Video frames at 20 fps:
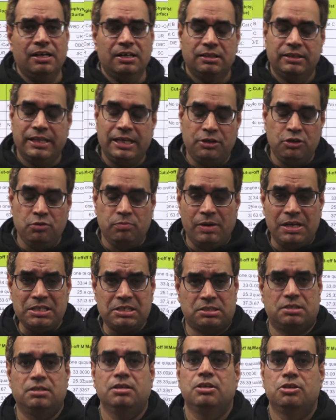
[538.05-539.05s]
that you
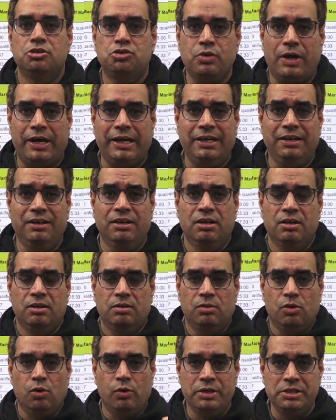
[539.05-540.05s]
must join
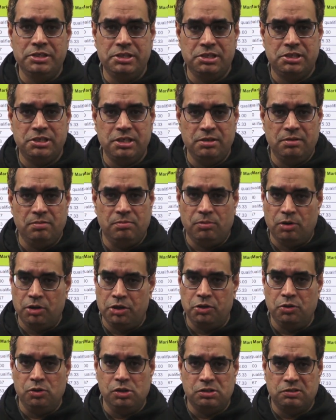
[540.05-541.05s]
ONGC
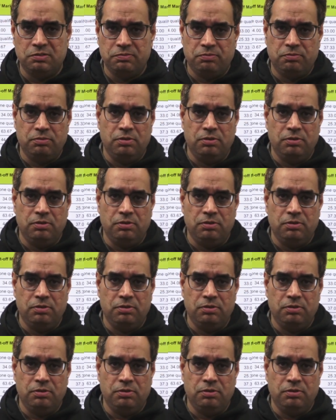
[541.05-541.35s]
modules,